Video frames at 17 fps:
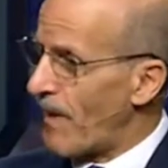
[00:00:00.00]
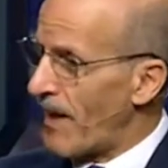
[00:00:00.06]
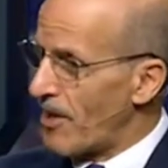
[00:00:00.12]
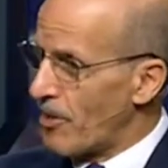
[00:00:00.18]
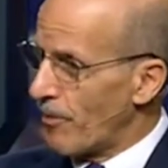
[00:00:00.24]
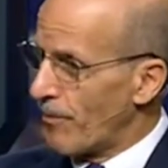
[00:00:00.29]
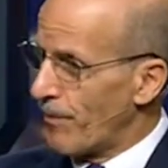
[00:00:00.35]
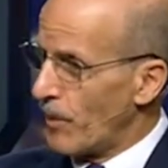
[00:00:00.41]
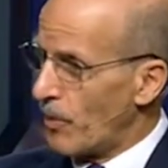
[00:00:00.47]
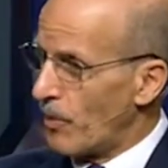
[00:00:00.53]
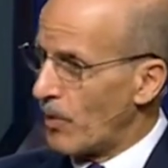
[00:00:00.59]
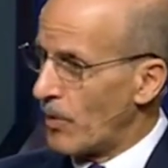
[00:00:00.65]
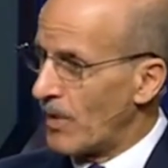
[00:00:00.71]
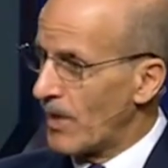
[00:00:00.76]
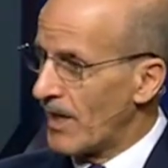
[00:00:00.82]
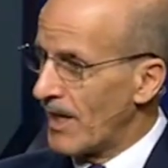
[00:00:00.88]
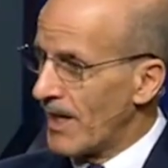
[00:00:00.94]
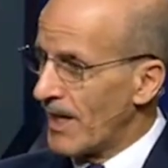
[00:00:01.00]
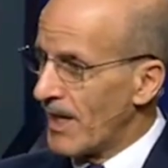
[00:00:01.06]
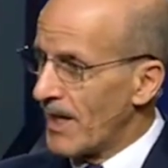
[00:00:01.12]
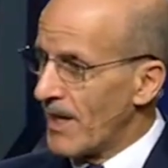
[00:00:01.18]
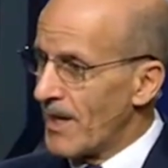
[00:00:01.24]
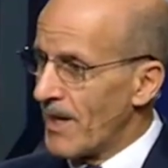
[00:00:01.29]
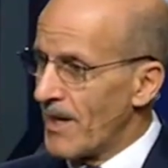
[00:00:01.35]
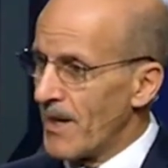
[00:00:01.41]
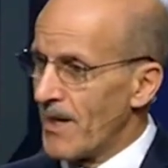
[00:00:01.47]
by your food.
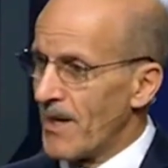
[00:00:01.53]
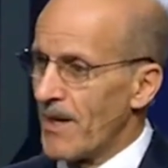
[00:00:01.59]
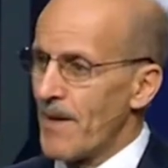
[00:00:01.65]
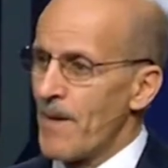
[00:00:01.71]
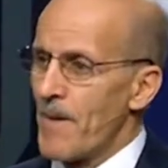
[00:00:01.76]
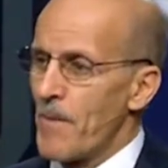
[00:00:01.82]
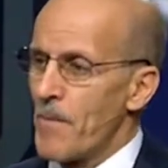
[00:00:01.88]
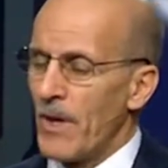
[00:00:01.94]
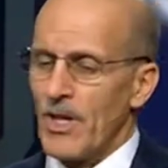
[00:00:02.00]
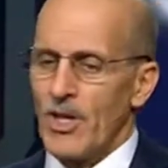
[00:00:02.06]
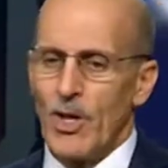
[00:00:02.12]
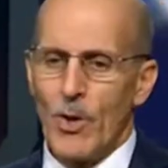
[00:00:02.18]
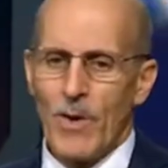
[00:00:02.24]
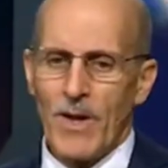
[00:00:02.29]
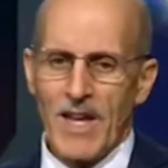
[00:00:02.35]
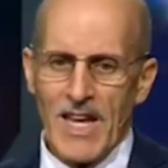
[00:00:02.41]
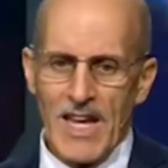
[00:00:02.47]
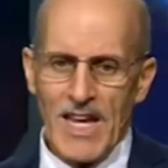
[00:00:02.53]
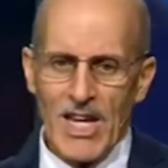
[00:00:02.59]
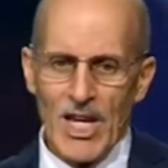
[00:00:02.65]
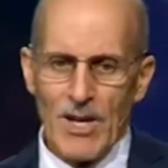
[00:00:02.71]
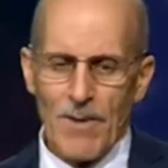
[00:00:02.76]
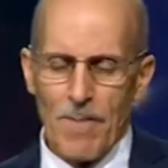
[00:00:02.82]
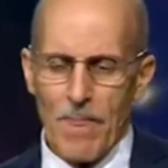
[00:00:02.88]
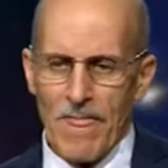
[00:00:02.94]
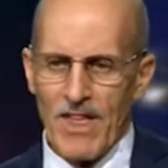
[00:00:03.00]
But you know,
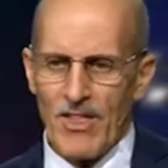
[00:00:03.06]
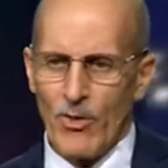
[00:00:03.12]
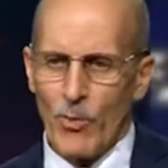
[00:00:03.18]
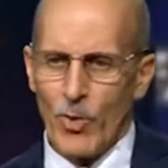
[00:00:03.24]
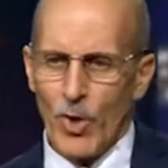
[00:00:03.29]
in, in the